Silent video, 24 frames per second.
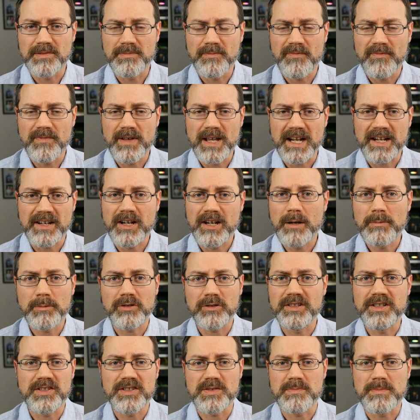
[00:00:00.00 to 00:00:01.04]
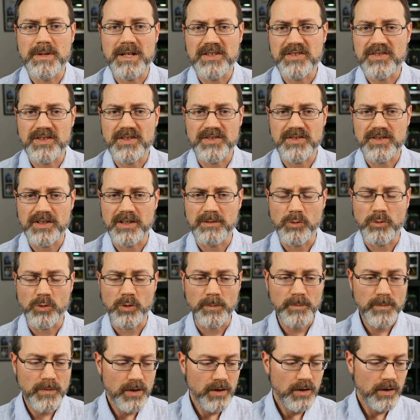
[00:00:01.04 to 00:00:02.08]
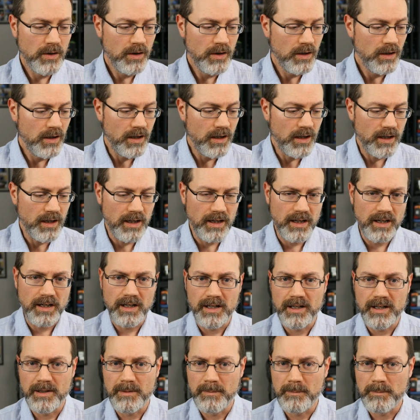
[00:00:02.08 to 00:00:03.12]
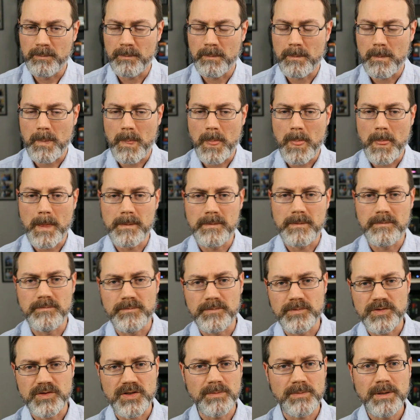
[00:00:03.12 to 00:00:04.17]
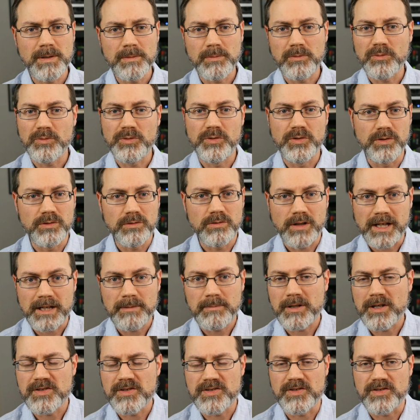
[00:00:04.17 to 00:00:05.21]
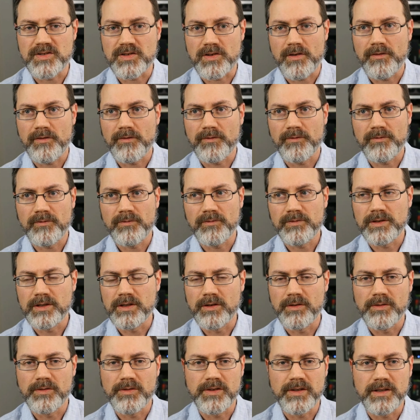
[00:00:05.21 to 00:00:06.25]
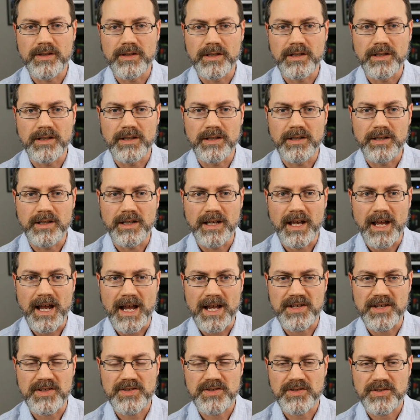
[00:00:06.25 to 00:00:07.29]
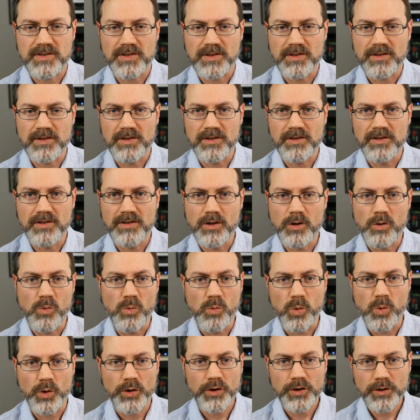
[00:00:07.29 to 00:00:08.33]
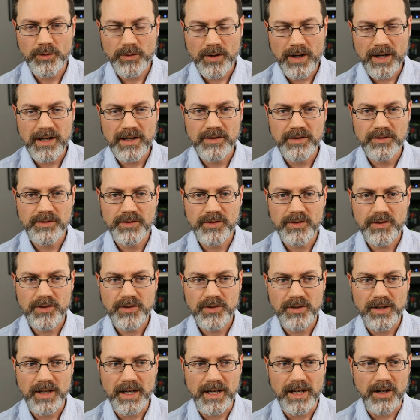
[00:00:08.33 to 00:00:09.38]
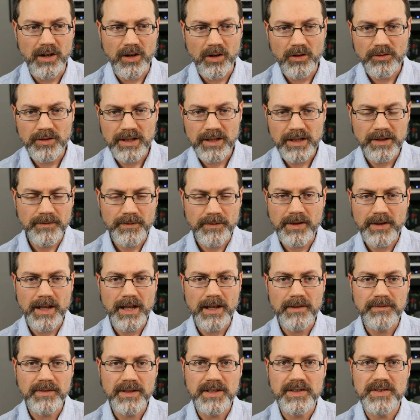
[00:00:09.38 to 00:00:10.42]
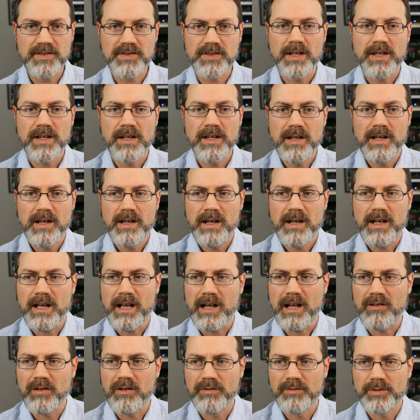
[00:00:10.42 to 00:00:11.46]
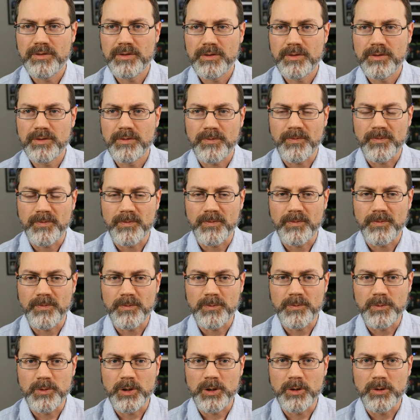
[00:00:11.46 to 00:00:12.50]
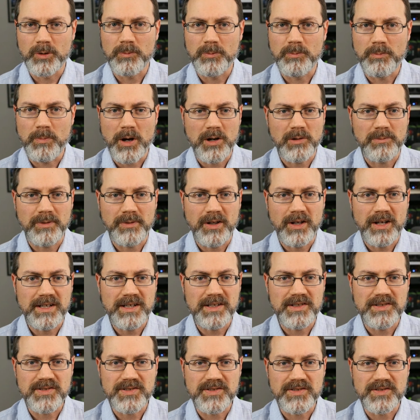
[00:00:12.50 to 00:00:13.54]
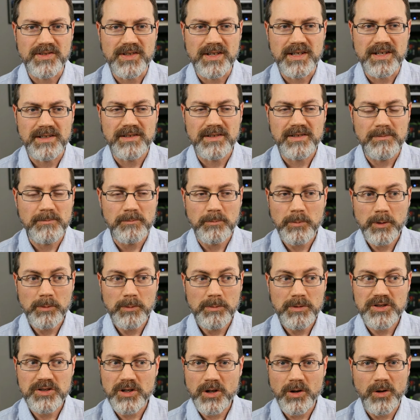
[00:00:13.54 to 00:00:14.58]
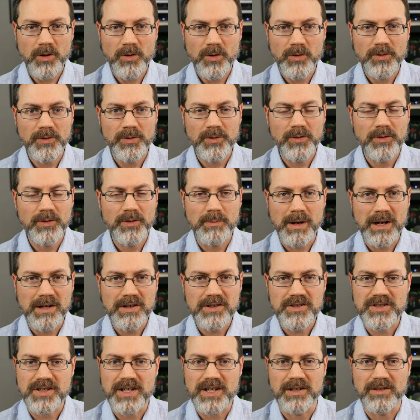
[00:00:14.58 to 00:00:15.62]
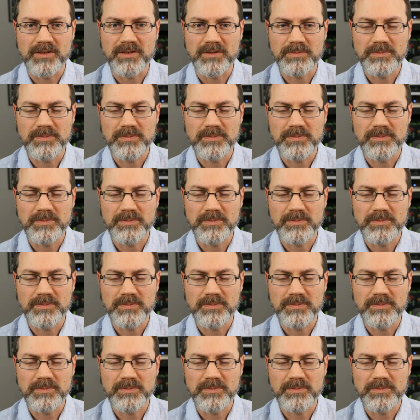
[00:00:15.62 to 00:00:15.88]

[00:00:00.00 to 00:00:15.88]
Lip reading: economically doesn't make sense anymore. Some people do like it because it's, it has no workaround at all needed for the FEs. However, bottom line is that pretty much all the miners now,